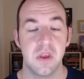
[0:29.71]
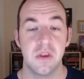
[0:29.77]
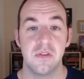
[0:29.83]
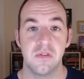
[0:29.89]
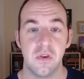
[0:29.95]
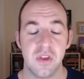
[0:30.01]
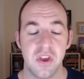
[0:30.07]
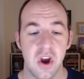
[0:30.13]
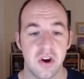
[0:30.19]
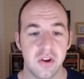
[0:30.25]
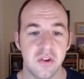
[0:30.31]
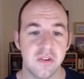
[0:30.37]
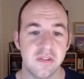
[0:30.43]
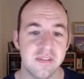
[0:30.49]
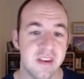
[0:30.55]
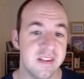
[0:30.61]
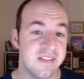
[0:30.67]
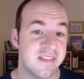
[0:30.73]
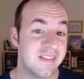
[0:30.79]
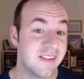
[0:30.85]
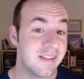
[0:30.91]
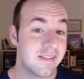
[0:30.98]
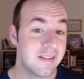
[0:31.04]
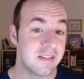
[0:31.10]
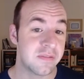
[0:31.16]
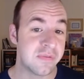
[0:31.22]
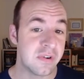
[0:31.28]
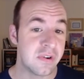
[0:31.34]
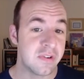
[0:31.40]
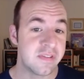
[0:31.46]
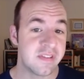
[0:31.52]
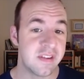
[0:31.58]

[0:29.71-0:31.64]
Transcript: So the article says, since its first